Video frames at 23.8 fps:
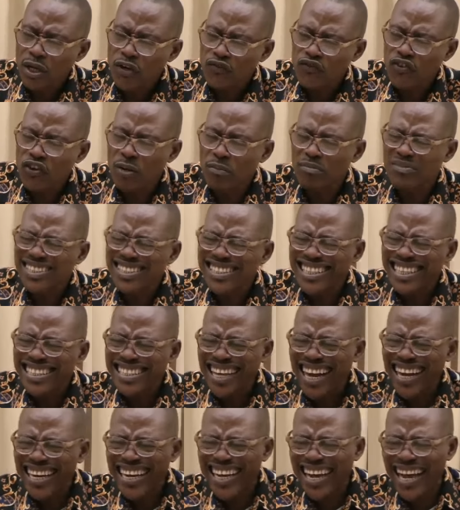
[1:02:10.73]
from
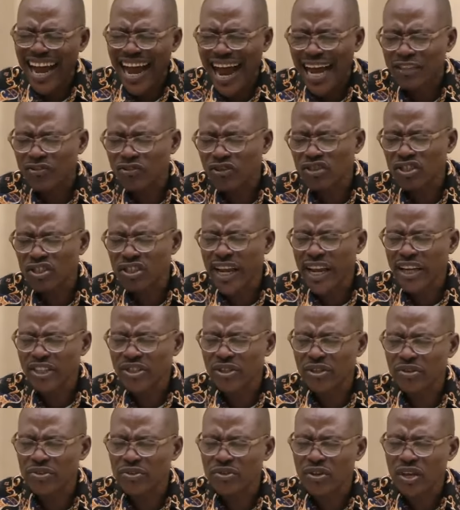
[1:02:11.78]
satanic
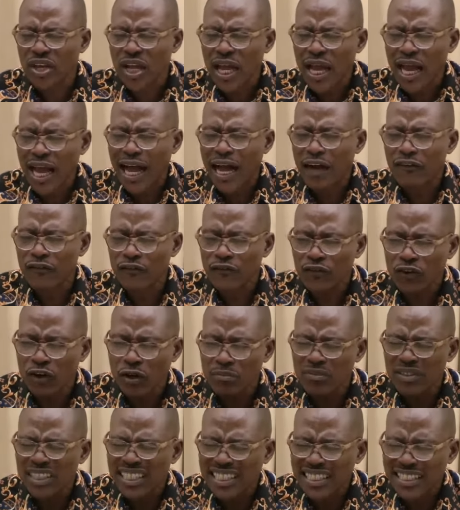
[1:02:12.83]
associations, and
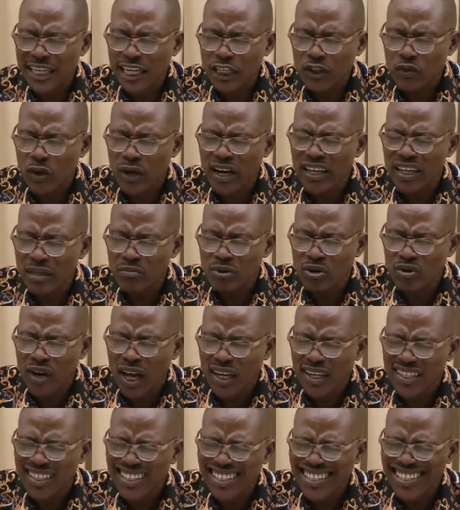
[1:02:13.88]
from sexual
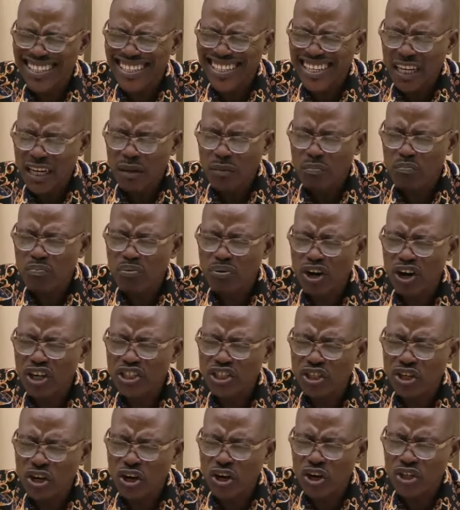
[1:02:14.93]
immorality.
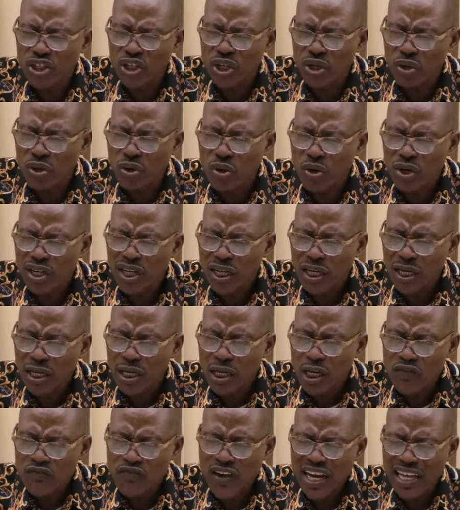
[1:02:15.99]
Purge us, Lord.
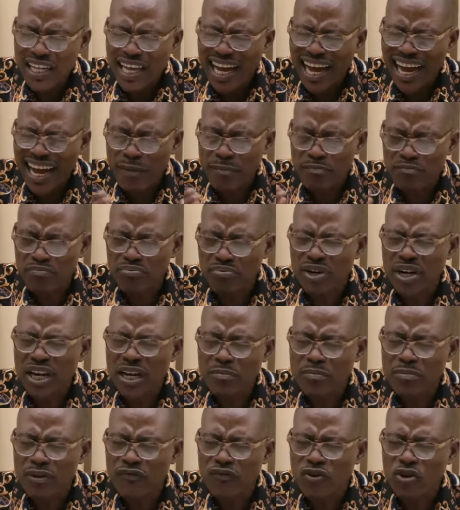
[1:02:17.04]
Father, I
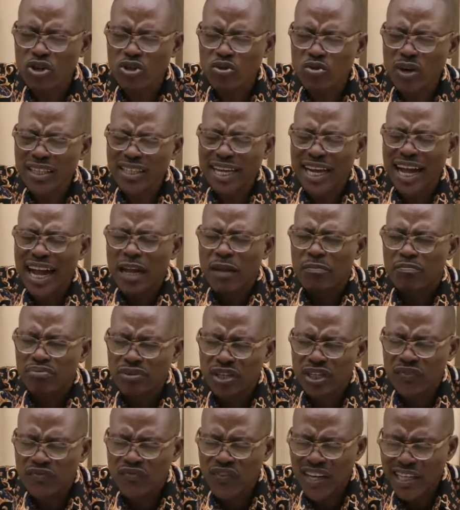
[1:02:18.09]
bring before you as a high
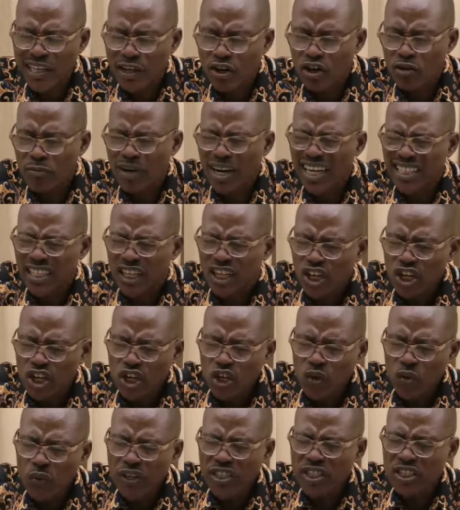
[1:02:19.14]
priest, Father God Almighty,
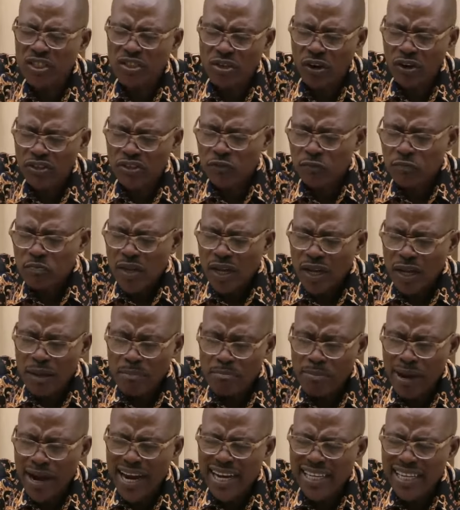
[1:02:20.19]
who is touched
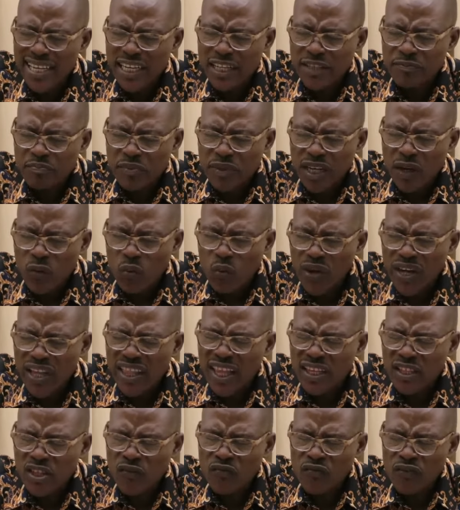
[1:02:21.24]
by the
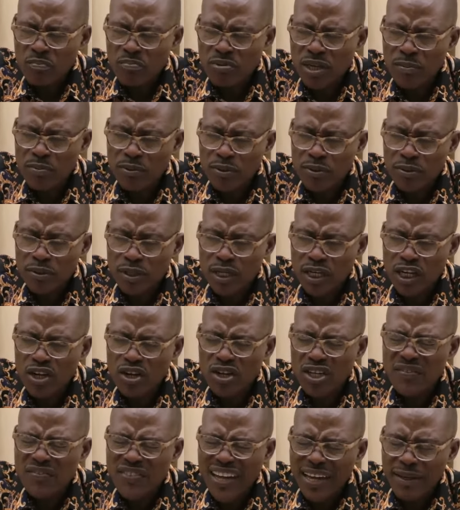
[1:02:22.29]
weakness of your people.
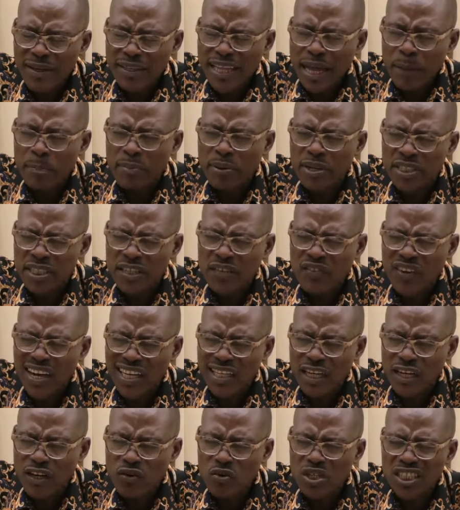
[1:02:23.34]
Lord, if that person,
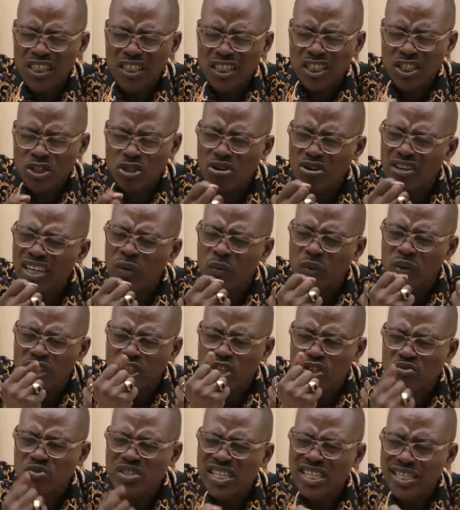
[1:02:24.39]
Father, who is struggling
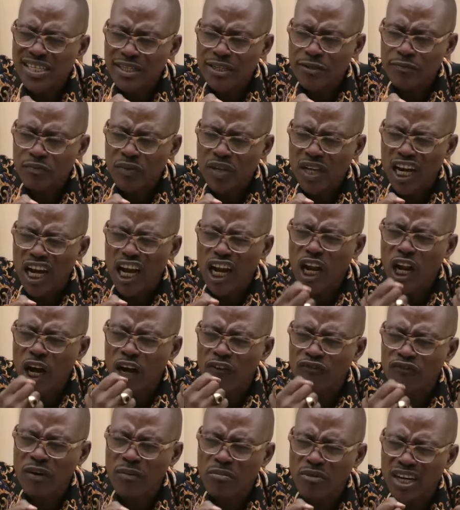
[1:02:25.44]
with greed,
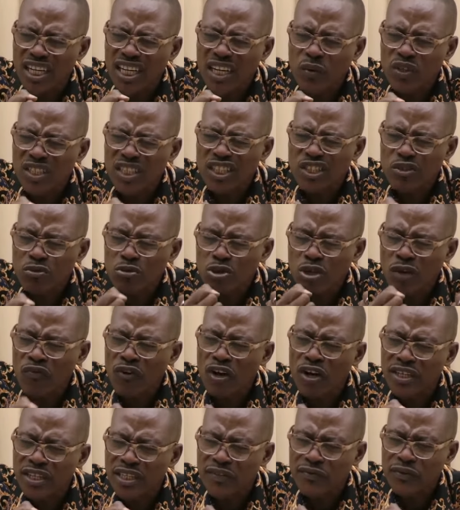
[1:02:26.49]
love for money, which is the root of
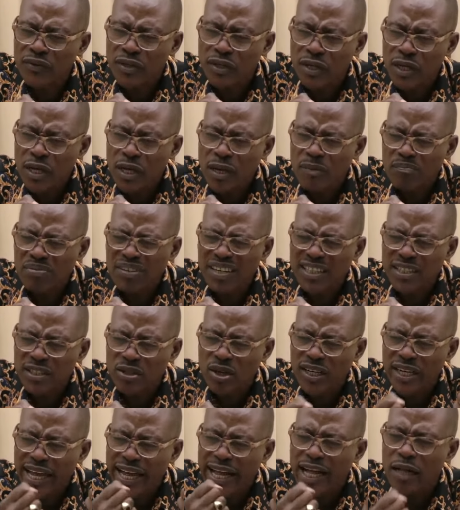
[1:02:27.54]
all evil, please,
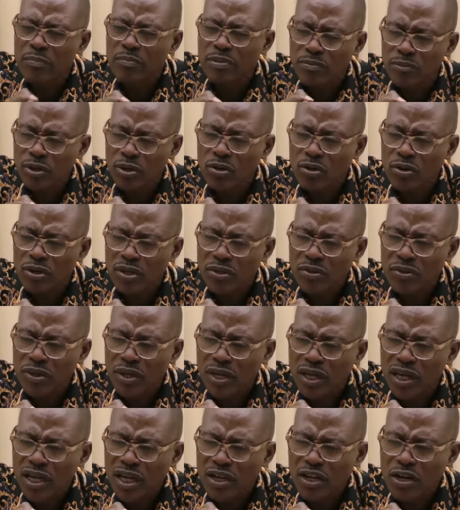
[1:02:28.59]
Lord, help him, Lord.
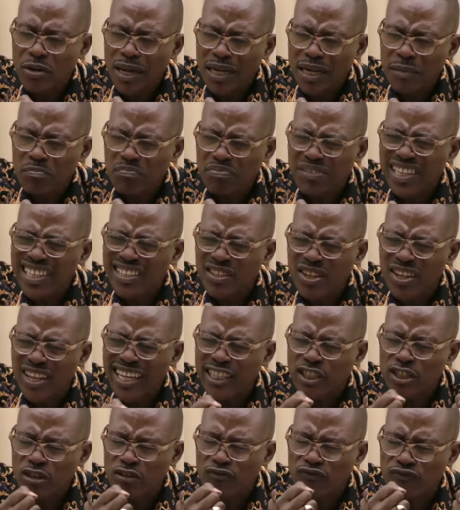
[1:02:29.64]
Lord Almighty, please
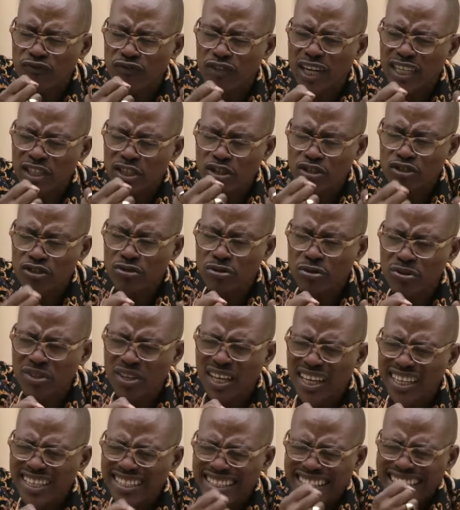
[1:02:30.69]
let your
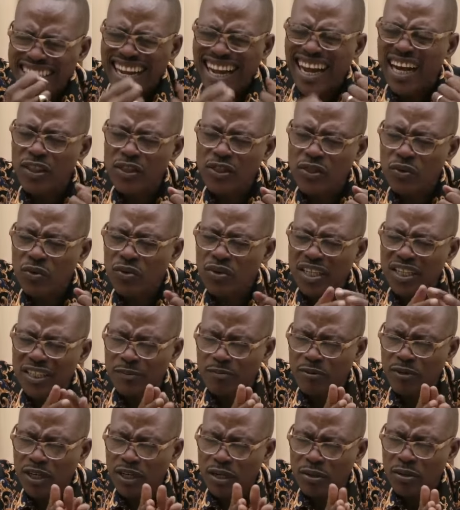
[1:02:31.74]
truth scan through his
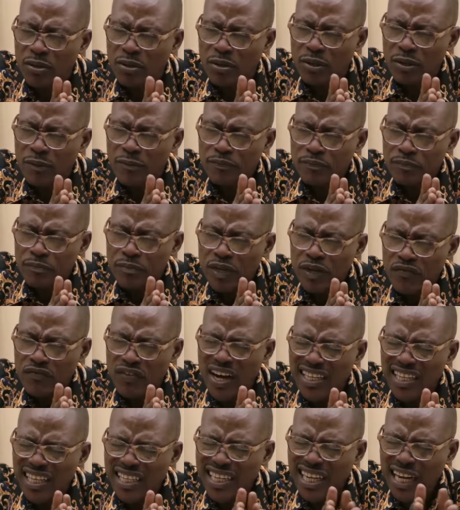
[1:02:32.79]
spirit, Lord.
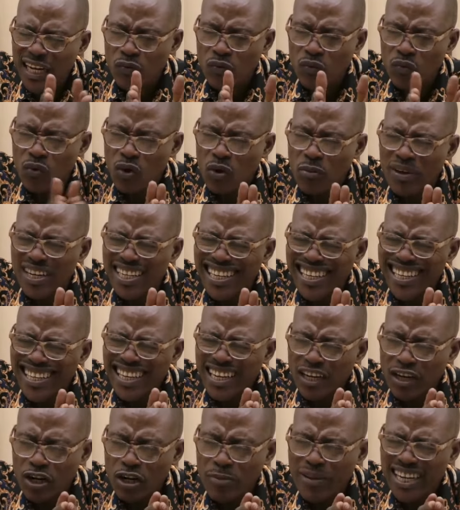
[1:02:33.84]
Father, that woman,
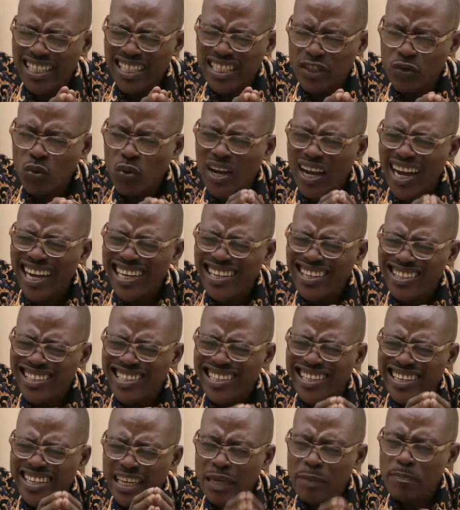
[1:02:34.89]
Lord Almighty, who
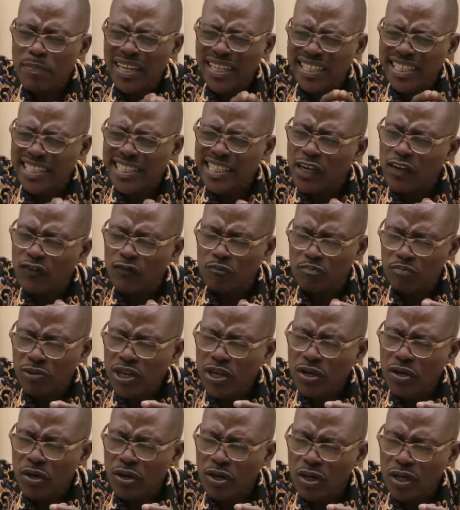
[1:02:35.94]
cannot keep herself
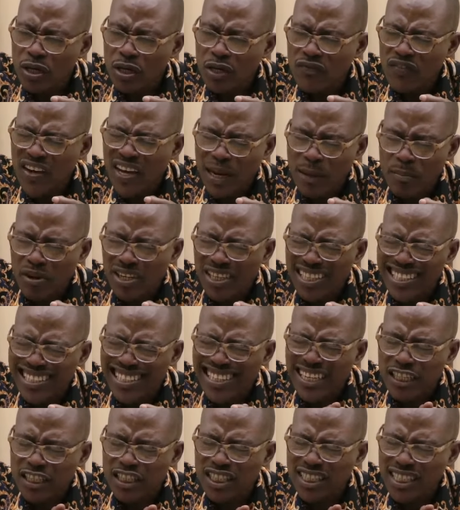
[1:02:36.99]
pure, Father, but is
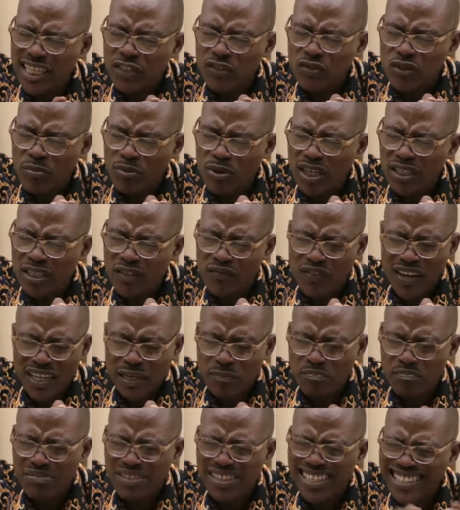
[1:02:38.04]
in sexual immorality,
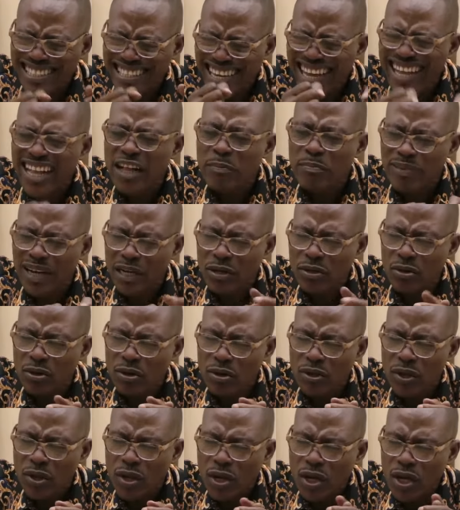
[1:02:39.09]
Father, please help her,
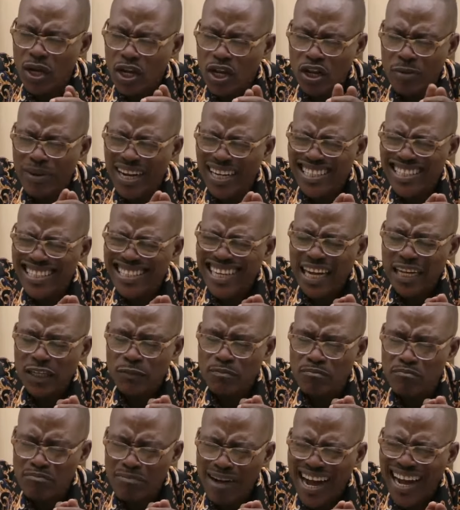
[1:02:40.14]
Lord. Lord Almighty,
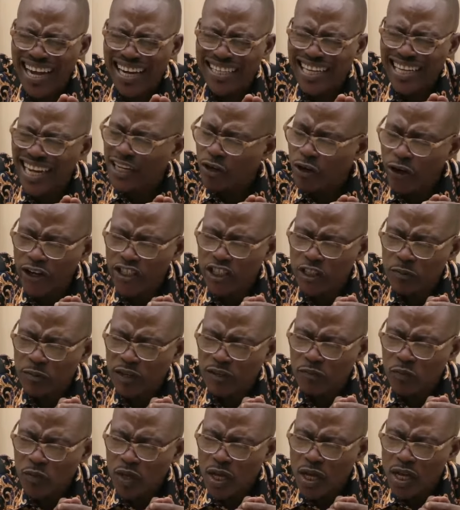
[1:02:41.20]
that man, that husband,